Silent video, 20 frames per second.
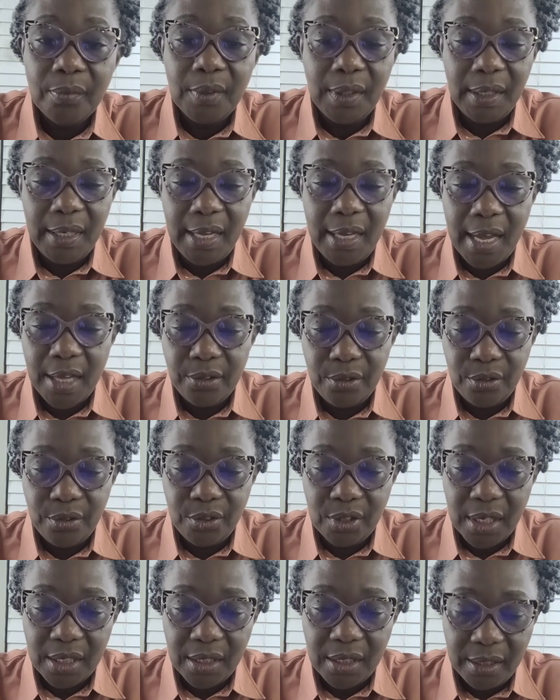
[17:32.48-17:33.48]
Yeah,
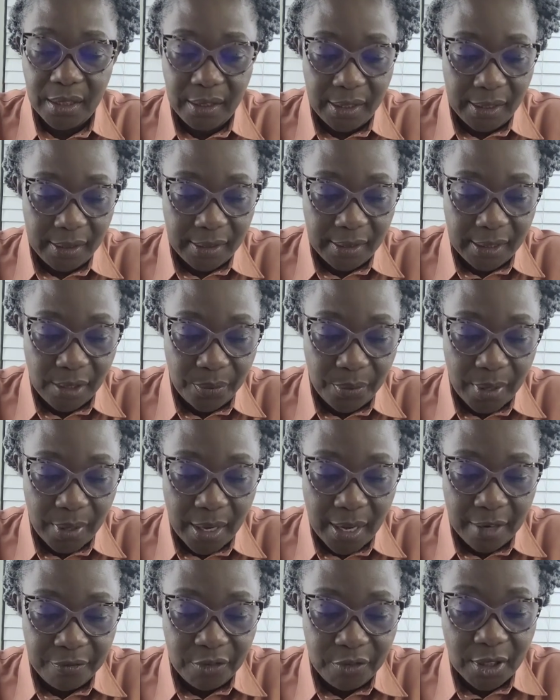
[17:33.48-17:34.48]
those are the things that we
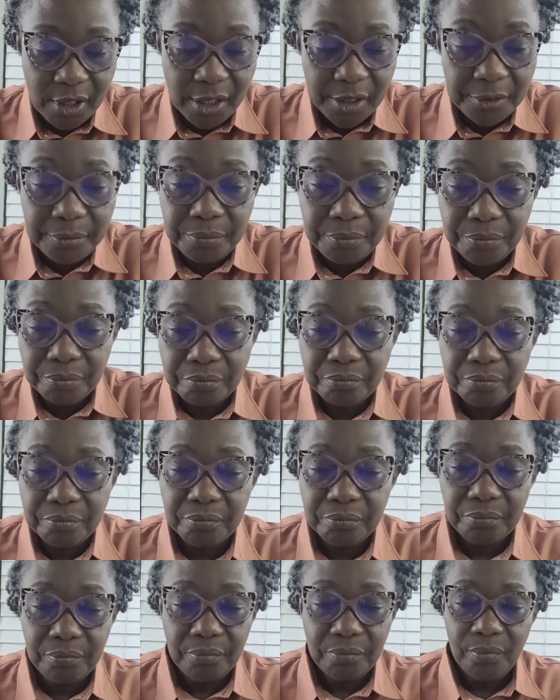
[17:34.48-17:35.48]
have done.
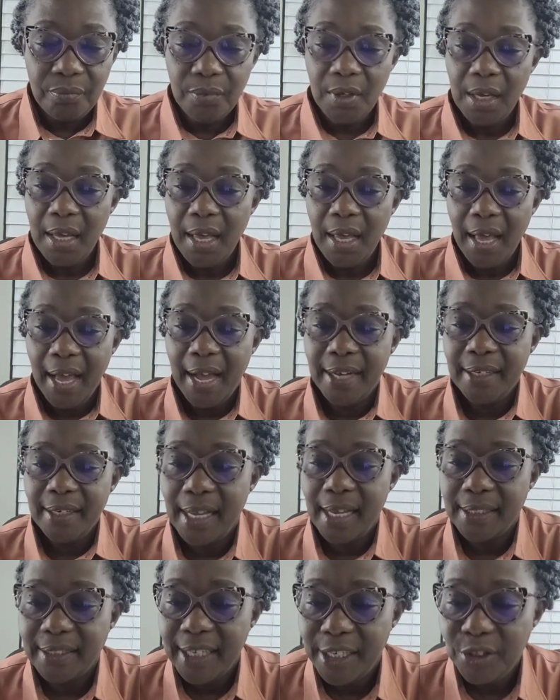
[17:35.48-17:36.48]
And
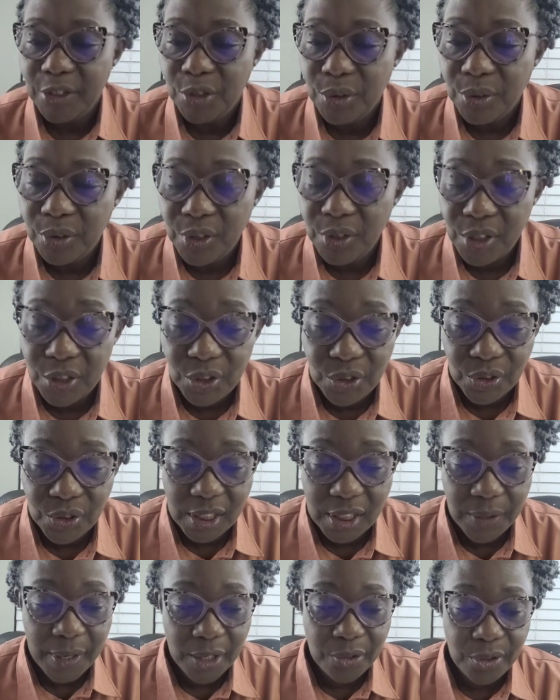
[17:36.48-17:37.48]
as I told us
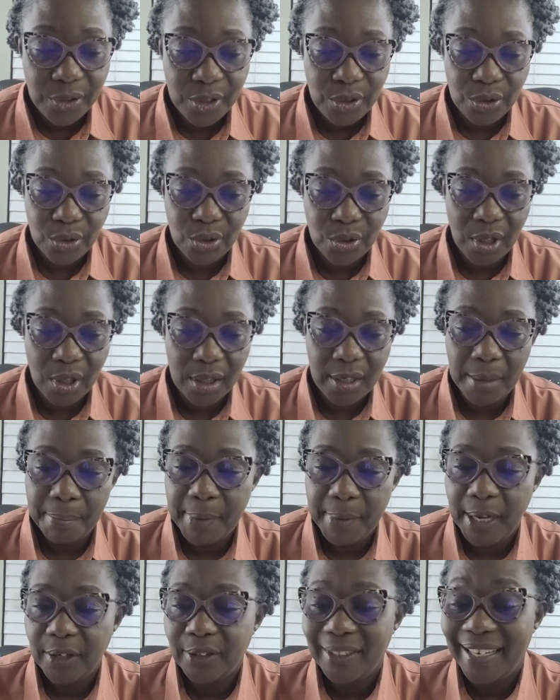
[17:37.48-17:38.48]
today, we're going to talk
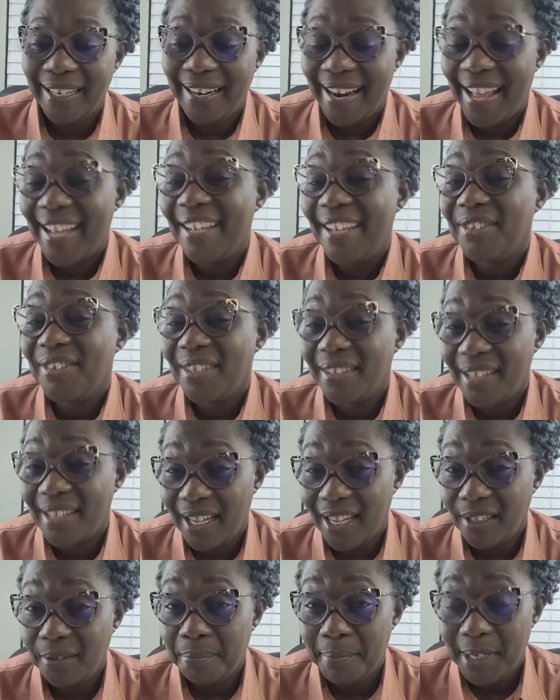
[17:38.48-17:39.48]
about
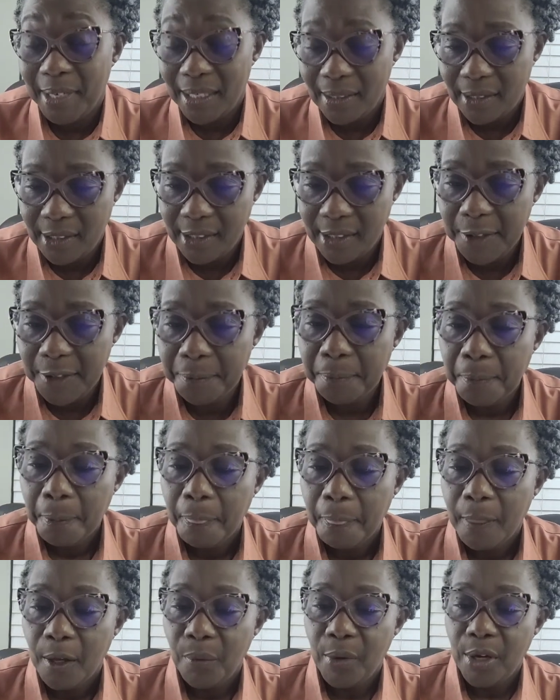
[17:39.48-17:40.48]
lifestyle medicine.
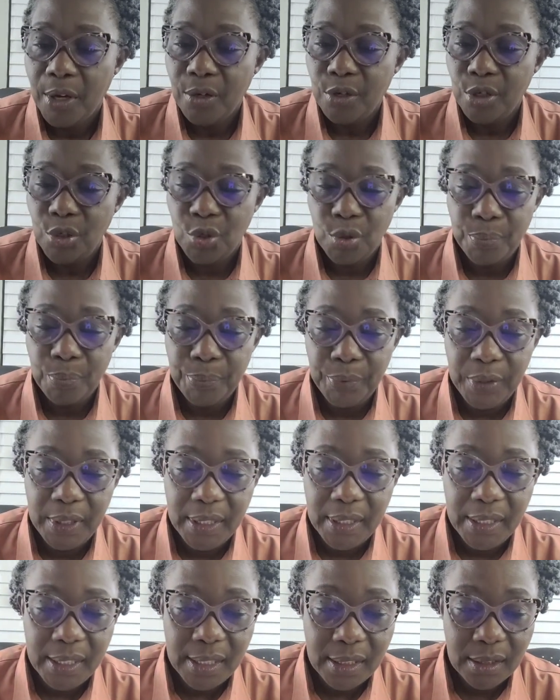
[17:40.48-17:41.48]
We're going to
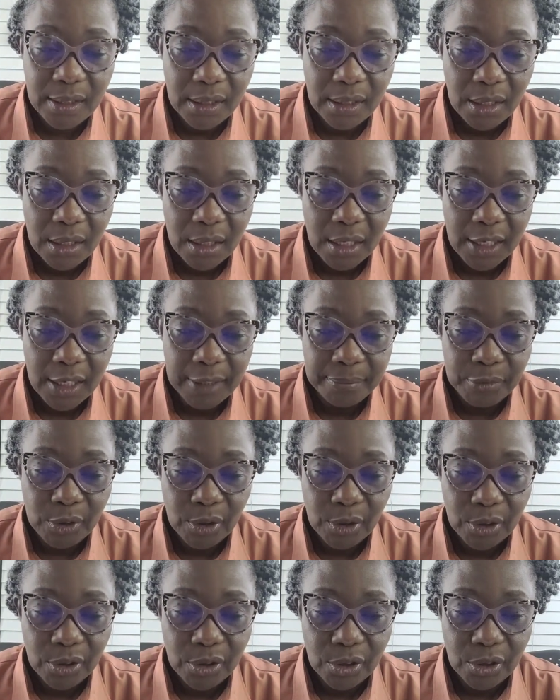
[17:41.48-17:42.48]
bring in um,
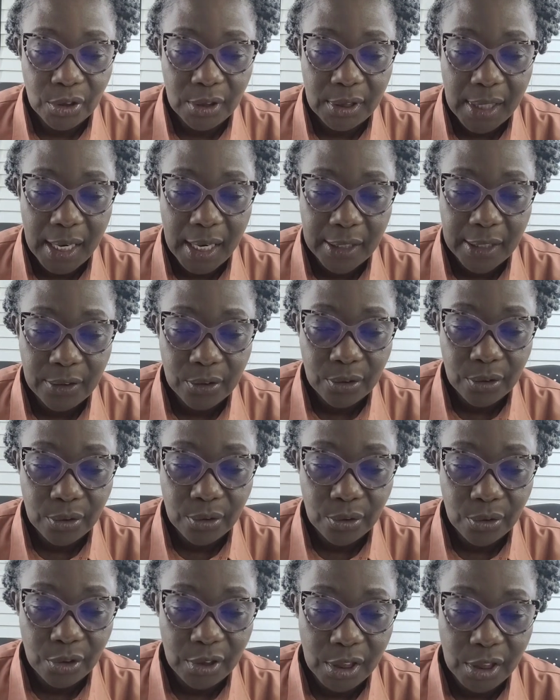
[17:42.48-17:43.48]
Dr. Dan
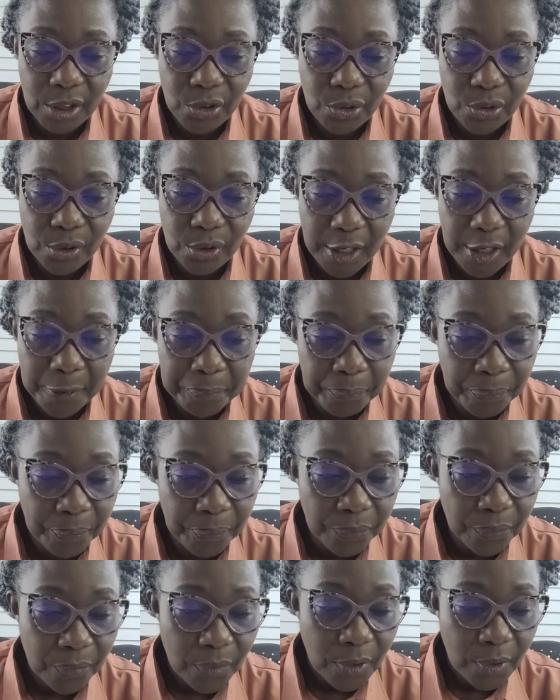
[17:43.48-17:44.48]
Onyetulem
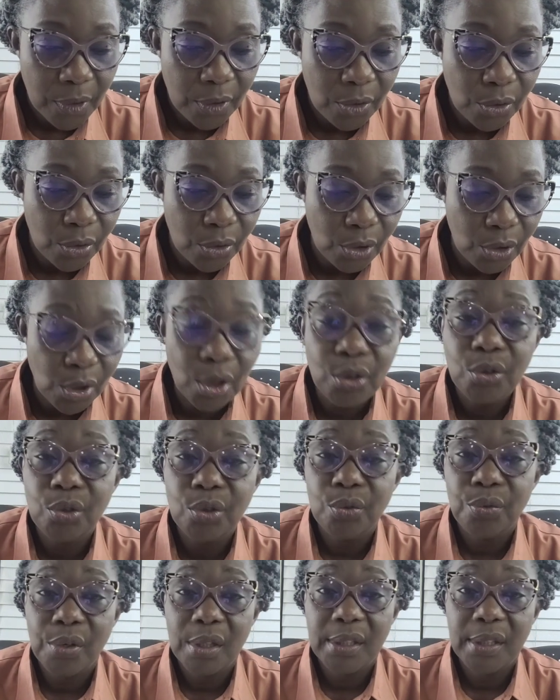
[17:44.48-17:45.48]
to talk
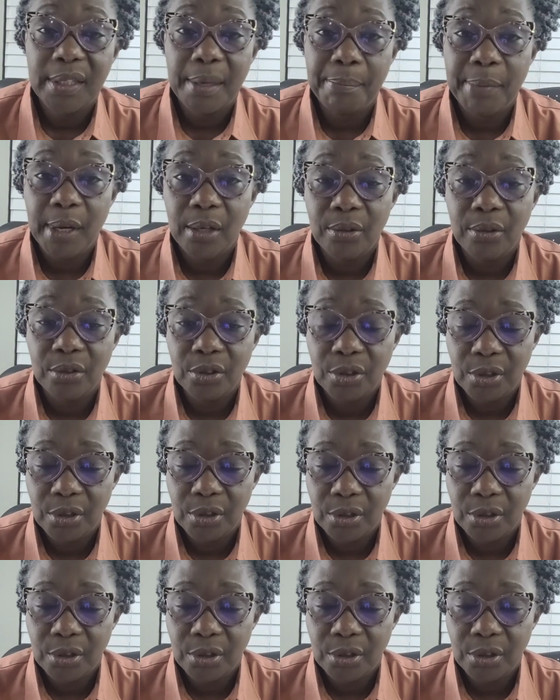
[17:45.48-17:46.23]
to us about